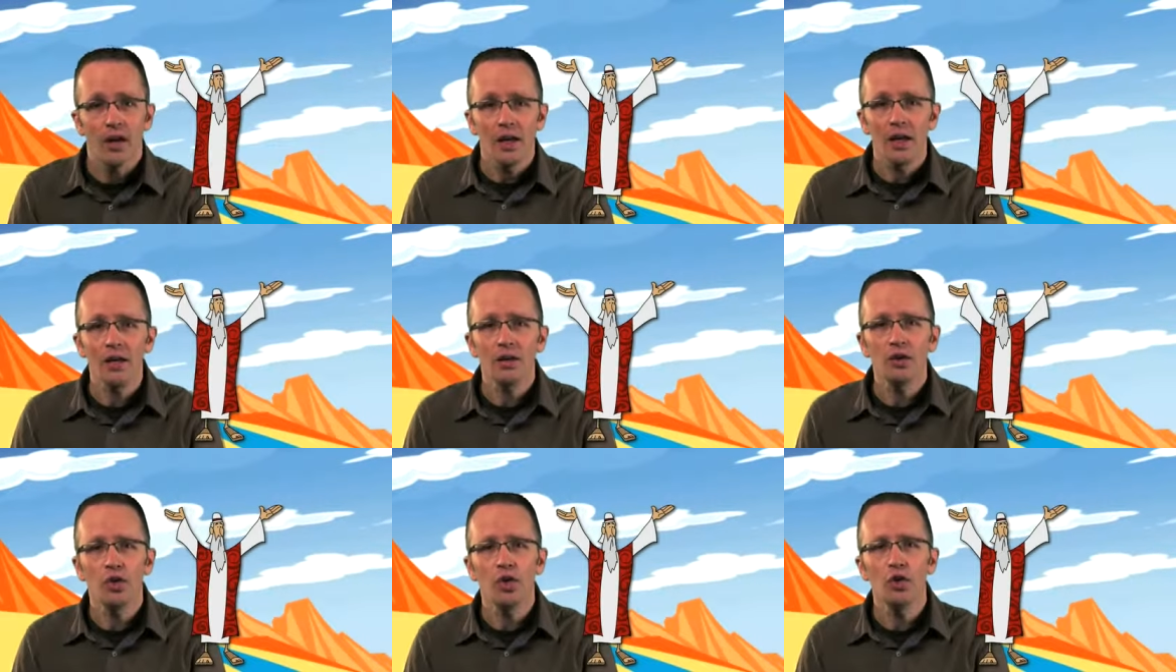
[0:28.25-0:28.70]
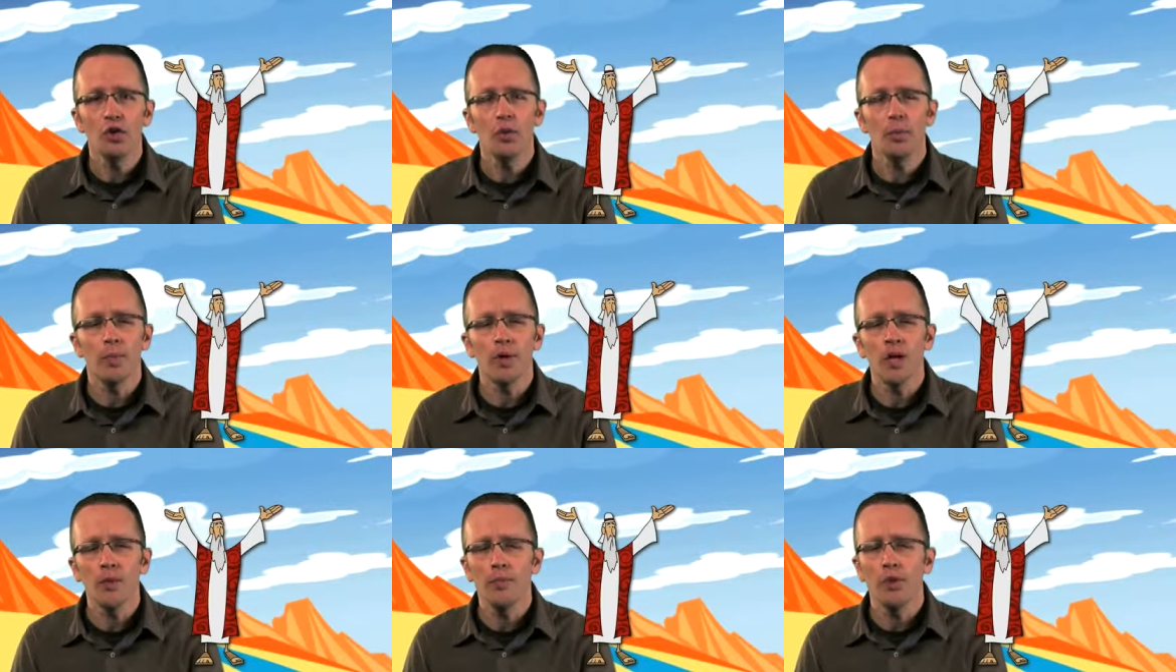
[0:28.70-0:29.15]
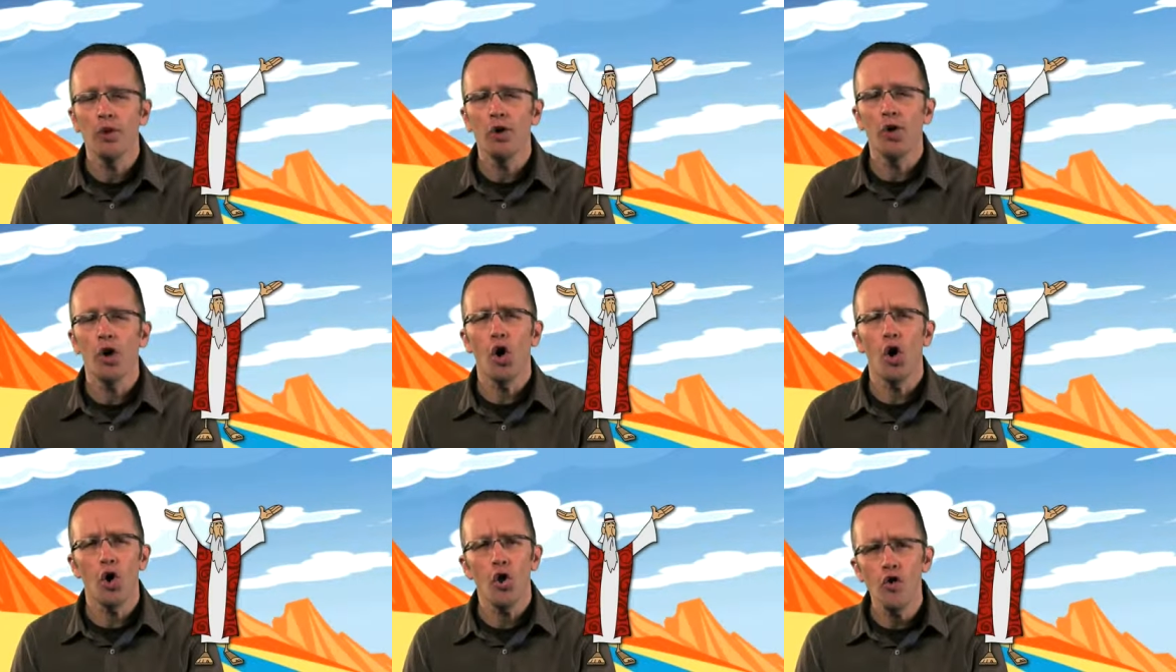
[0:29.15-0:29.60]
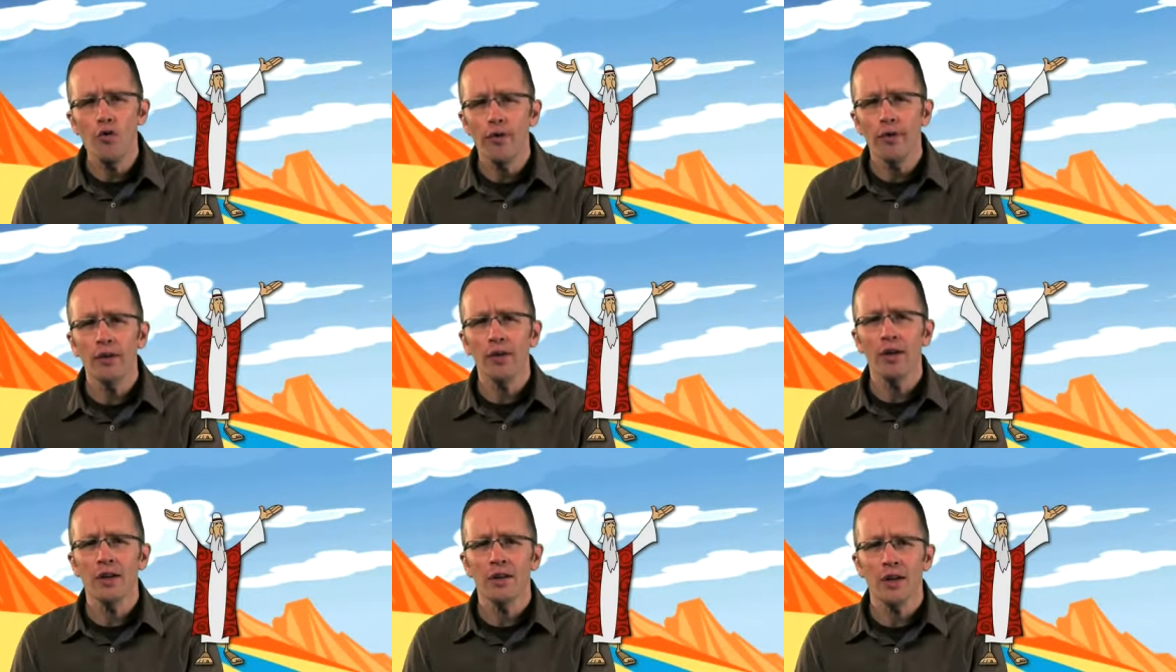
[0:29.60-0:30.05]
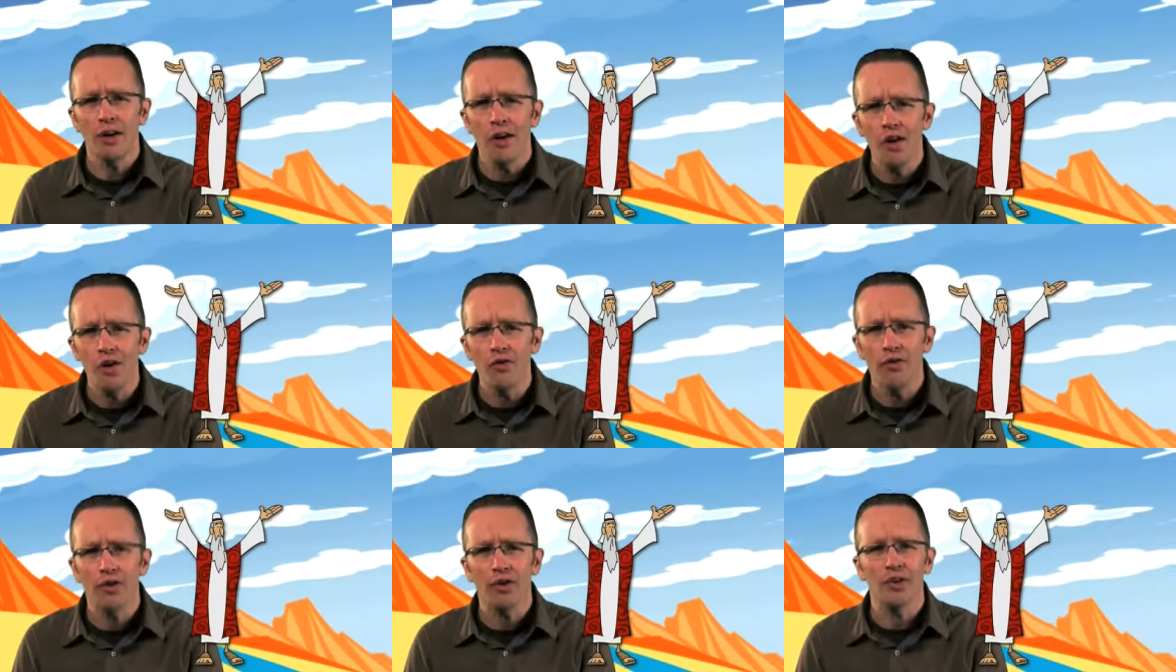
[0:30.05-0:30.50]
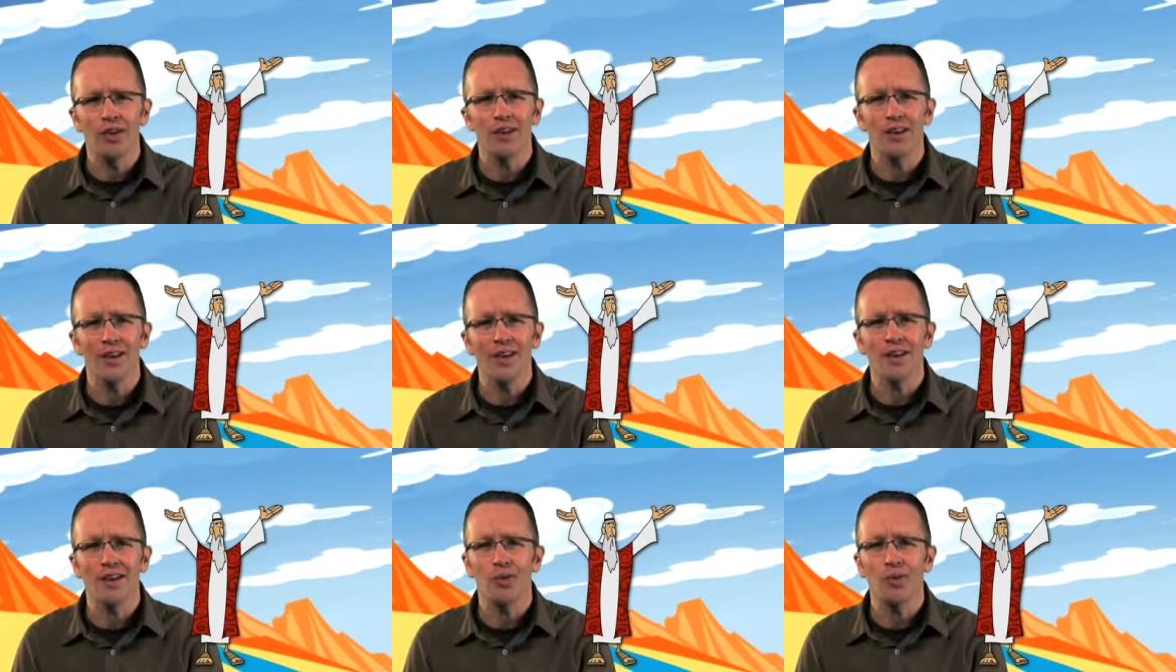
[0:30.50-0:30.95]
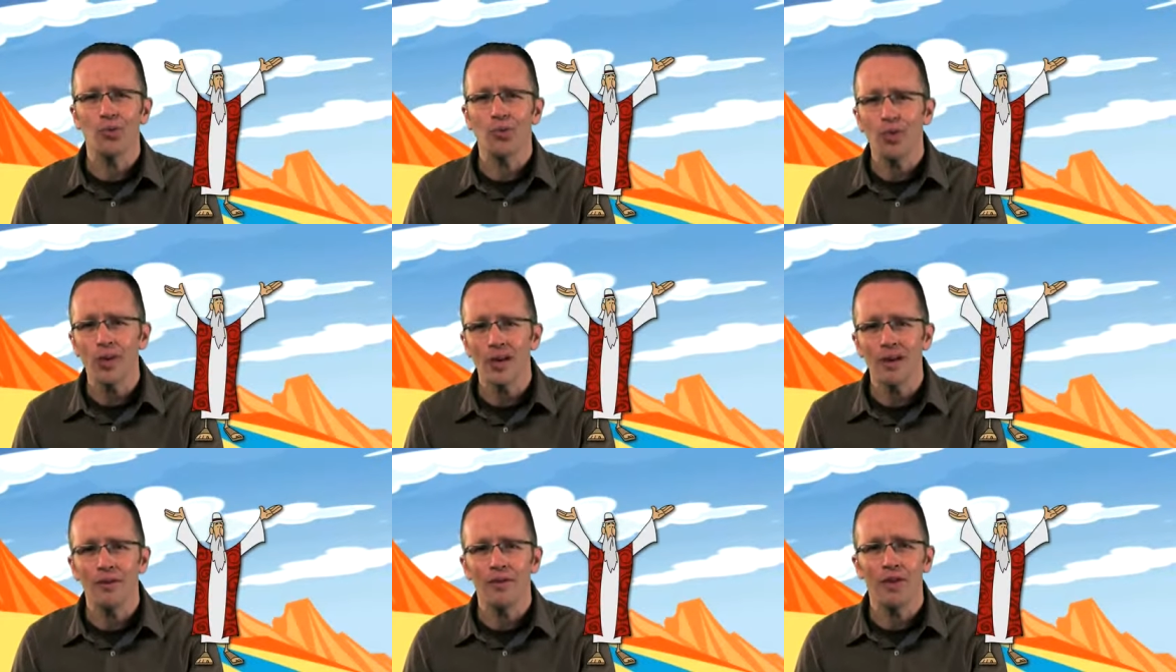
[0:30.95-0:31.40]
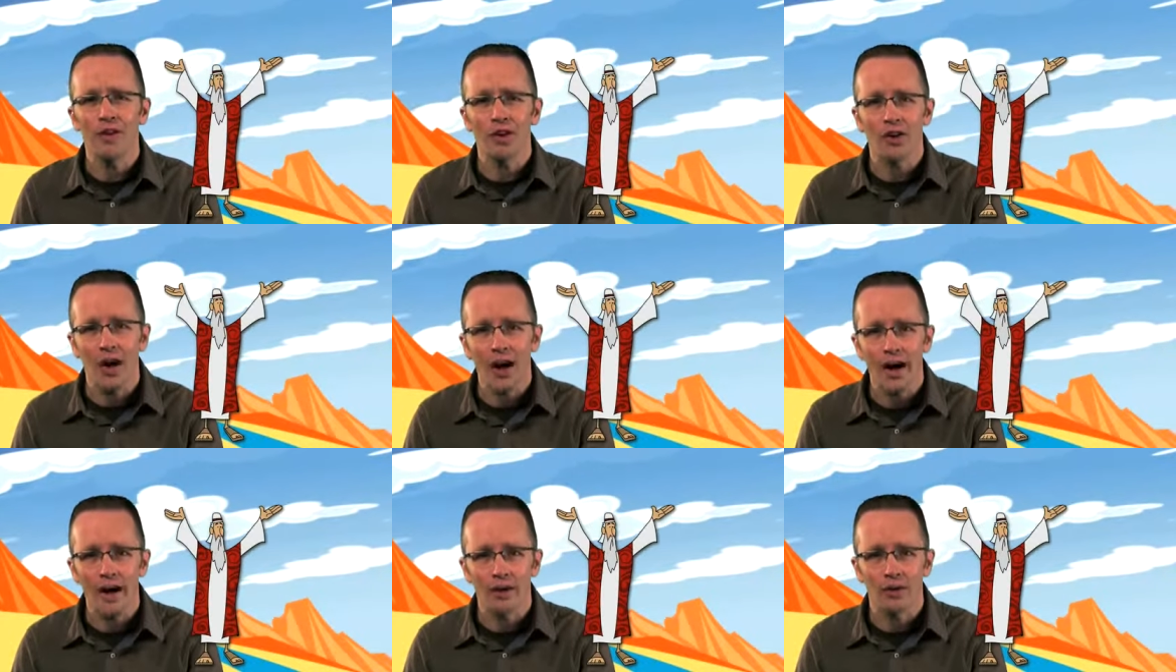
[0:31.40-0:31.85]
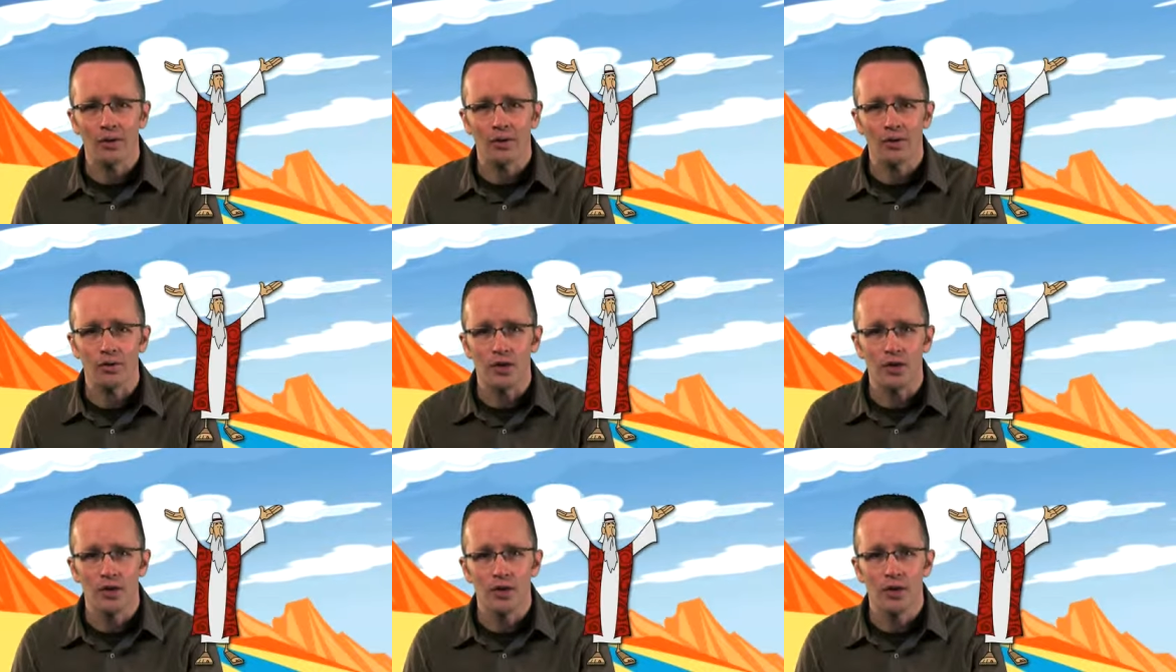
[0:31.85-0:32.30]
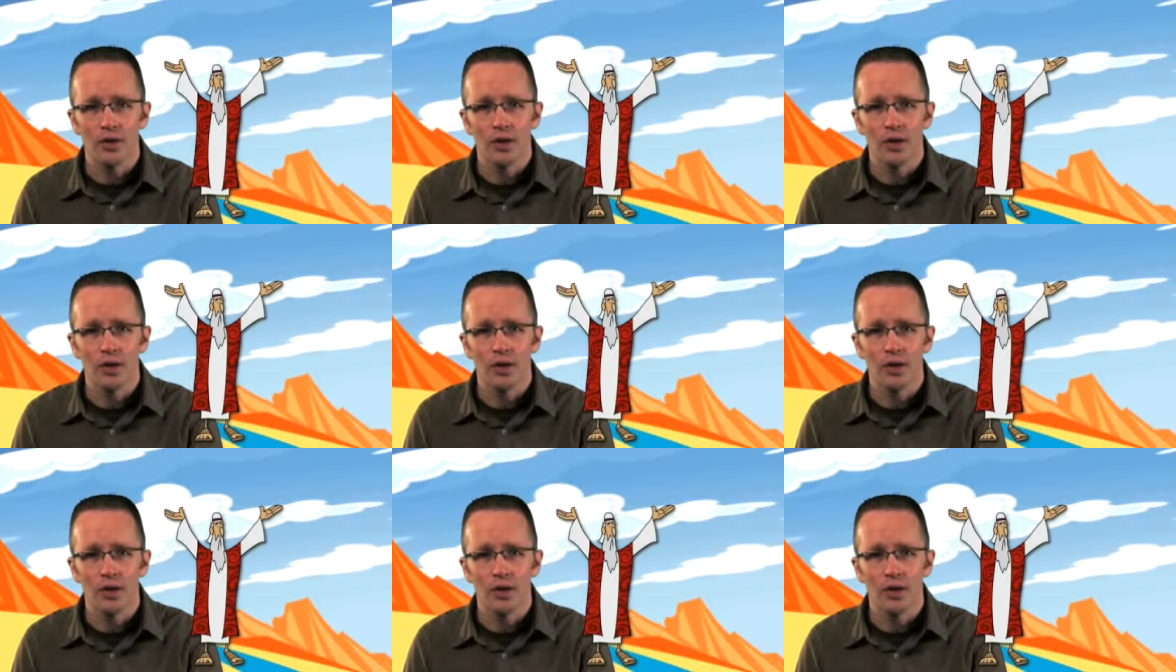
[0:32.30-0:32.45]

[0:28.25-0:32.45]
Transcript: he told the people over and over to get rid of their idols.